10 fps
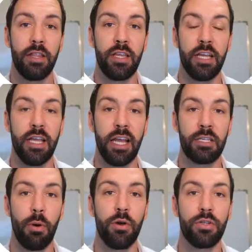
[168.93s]
the
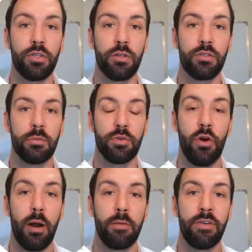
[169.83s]
exposure to
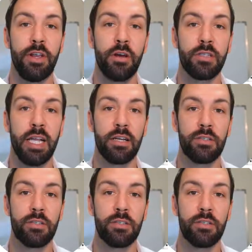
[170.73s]
subscribed videos now.